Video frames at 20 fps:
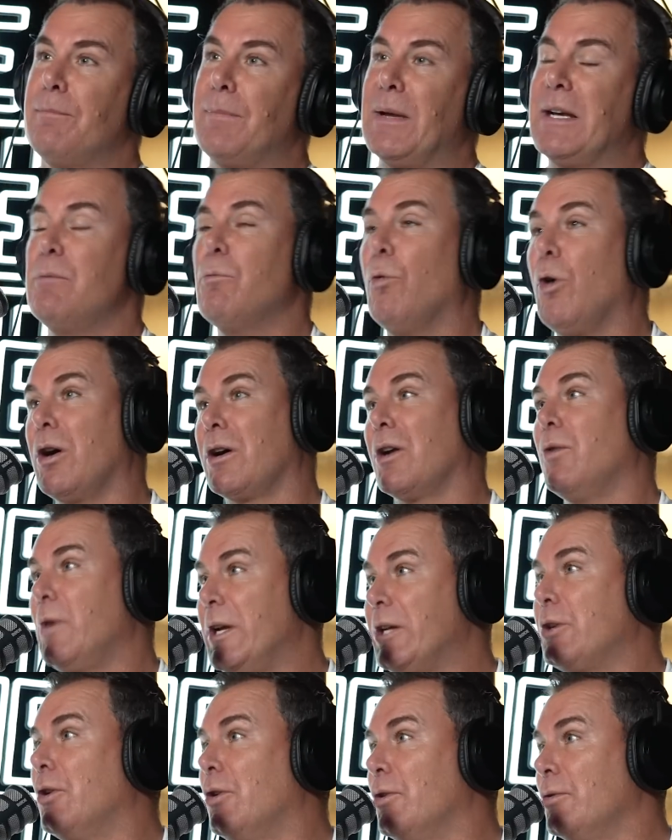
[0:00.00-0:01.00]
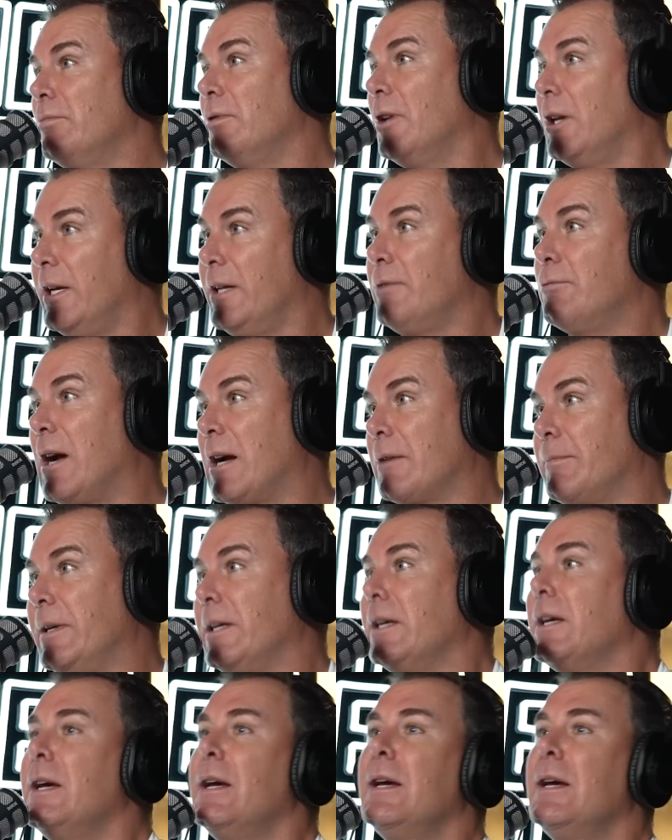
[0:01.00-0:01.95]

But in Wagga, we called league rugby.